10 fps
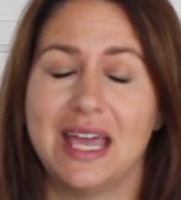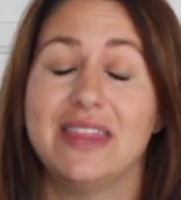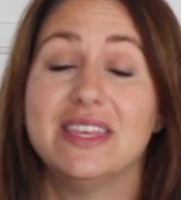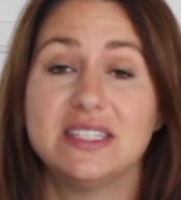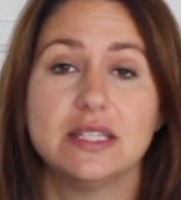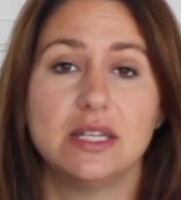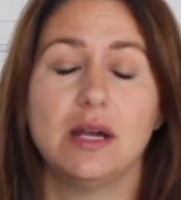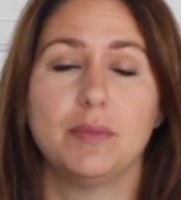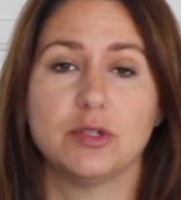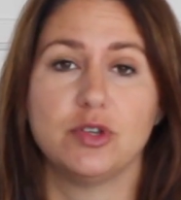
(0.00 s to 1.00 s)
and this is an
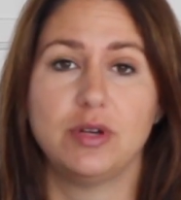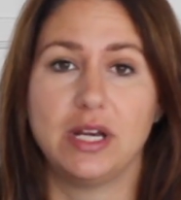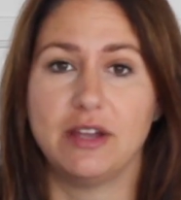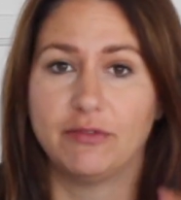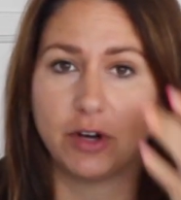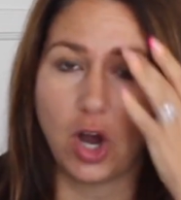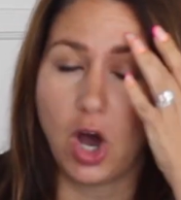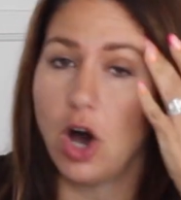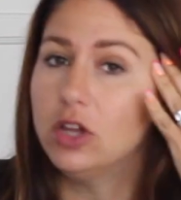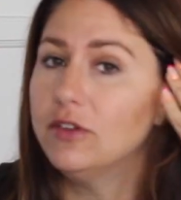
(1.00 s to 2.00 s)
opportunity for
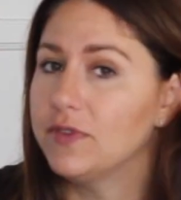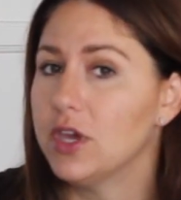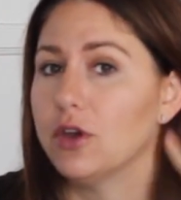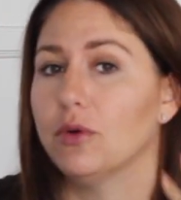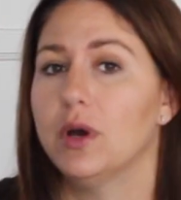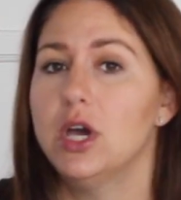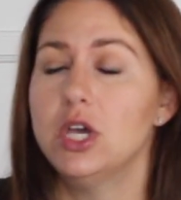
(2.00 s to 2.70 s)
all of you